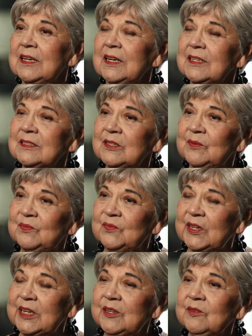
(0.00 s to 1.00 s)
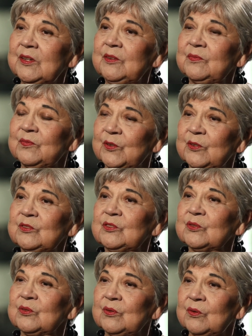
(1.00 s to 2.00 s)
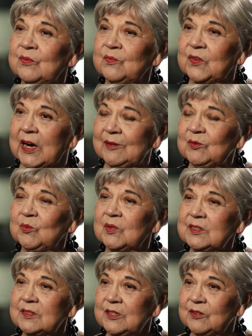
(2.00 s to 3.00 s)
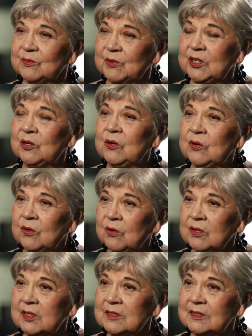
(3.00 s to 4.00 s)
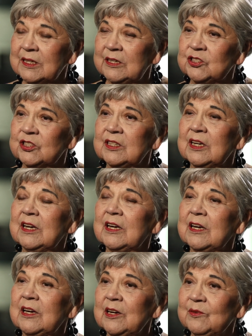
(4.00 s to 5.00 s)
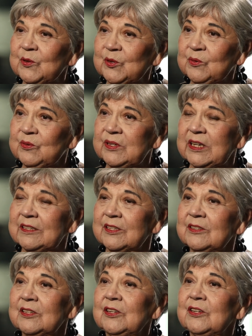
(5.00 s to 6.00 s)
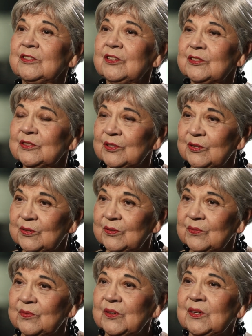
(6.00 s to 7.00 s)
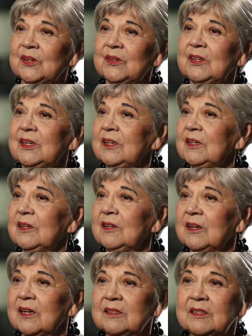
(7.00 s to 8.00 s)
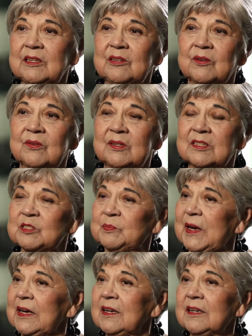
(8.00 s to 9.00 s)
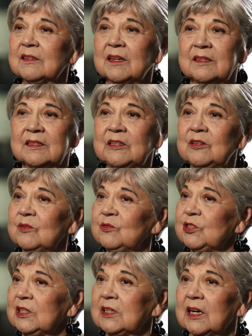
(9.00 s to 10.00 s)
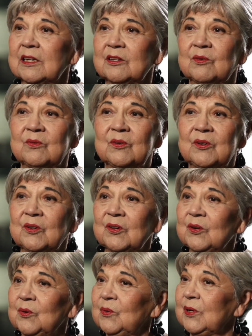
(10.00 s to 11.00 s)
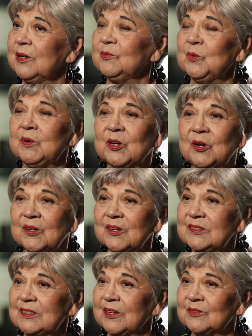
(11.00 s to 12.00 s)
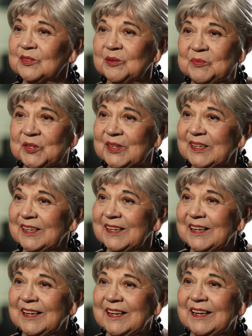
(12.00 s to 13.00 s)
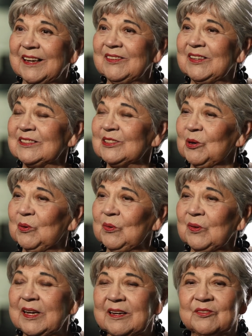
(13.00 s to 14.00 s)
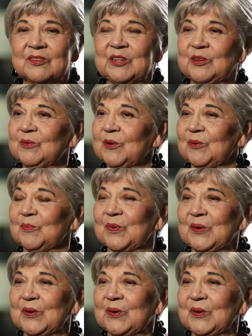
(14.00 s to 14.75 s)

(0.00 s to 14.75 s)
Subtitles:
it's the very first 501c3 organization ever created to serve the Latino, Hispanic, Latino, Chicano, whatever we call ourselves, community. This whole ethnic group